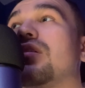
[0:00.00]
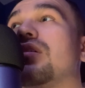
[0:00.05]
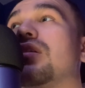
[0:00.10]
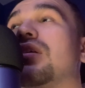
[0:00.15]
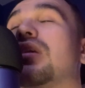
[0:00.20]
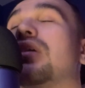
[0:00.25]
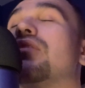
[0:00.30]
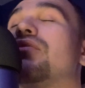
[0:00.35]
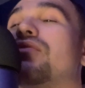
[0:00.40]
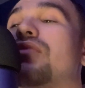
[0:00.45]

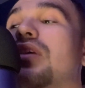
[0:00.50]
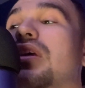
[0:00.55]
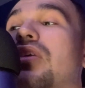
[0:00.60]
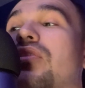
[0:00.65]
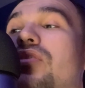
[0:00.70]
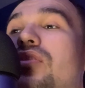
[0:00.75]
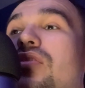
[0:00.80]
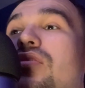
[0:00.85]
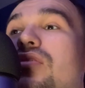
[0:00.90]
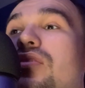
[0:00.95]
If they're
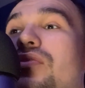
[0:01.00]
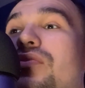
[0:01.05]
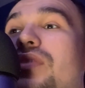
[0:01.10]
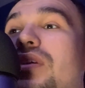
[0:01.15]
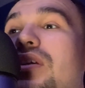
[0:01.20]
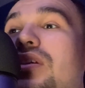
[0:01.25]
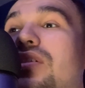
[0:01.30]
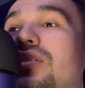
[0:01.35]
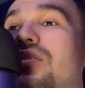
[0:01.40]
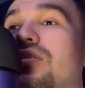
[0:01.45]
ever going to
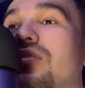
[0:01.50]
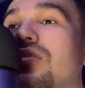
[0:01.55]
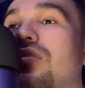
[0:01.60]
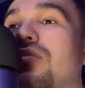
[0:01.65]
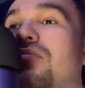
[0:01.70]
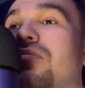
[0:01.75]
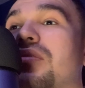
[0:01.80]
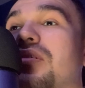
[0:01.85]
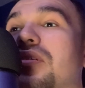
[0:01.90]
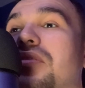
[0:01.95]
fight each other,
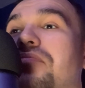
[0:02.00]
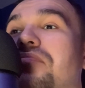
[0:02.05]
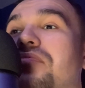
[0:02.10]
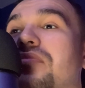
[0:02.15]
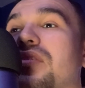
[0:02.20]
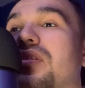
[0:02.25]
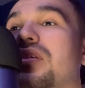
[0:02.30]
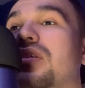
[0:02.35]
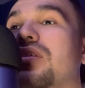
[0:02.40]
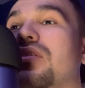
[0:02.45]
but
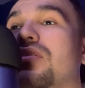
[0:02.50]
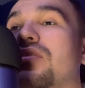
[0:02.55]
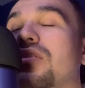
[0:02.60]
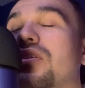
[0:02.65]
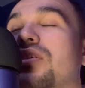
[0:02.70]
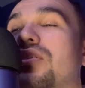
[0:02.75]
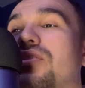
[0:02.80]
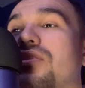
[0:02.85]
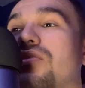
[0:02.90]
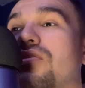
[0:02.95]
there
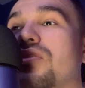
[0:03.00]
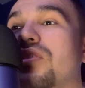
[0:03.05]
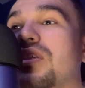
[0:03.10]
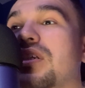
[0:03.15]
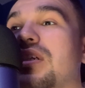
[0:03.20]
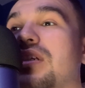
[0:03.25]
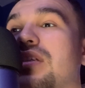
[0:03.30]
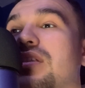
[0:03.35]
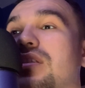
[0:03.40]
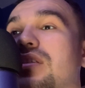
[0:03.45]
is a good
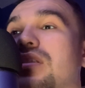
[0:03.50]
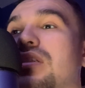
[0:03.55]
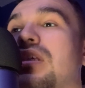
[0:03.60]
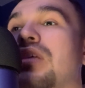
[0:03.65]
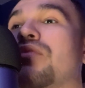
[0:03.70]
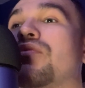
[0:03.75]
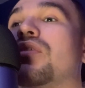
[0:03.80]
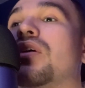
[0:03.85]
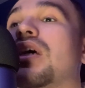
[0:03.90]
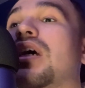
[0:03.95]
chance
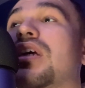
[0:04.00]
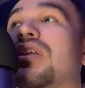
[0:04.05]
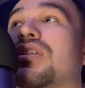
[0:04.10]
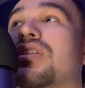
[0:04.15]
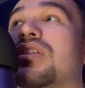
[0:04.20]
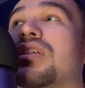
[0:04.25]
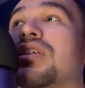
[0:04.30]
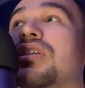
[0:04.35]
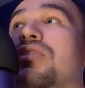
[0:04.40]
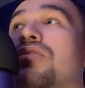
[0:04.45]
if they
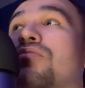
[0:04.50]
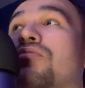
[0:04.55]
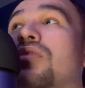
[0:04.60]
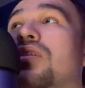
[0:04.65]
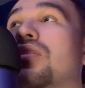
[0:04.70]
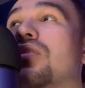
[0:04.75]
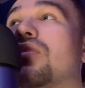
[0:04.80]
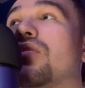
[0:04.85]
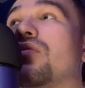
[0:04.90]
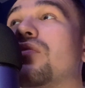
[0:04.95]
actually
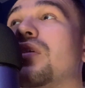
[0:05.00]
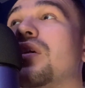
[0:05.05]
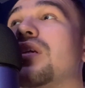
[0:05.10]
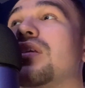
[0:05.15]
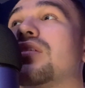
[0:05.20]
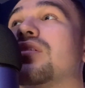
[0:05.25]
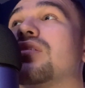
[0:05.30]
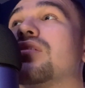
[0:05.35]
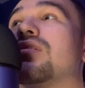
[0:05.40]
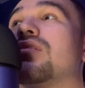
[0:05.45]
win their
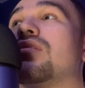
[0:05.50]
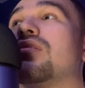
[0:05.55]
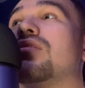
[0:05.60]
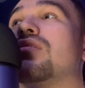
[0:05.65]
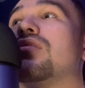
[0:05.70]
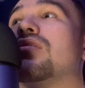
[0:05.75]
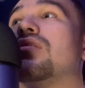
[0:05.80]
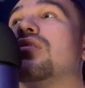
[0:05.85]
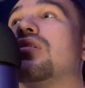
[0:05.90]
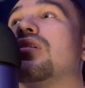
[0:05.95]
fights
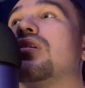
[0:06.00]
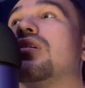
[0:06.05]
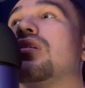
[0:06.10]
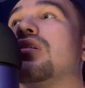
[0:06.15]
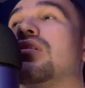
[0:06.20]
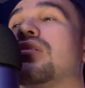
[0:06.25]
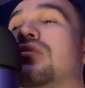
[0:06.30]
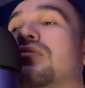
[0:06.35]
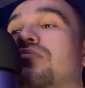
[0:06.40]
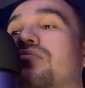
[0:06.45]

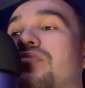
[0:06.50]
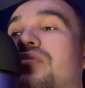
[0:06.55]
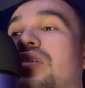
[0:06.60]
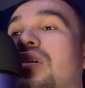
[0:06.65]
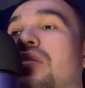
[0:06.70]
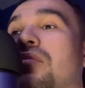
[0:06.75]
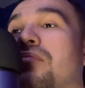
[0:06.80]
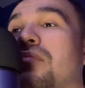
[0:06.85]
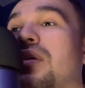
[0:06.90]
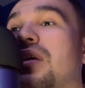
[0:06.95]

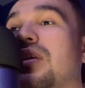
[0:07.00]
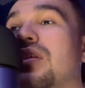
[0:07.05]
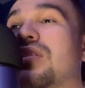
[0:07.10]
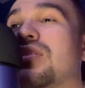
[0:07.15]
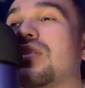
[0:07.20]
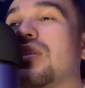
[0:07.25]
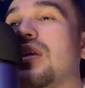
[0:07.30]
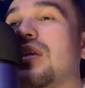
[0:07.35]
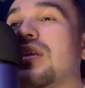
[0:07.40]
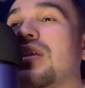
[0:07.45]
on May
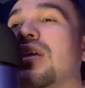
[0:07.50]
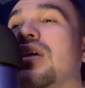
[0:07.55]
2nd.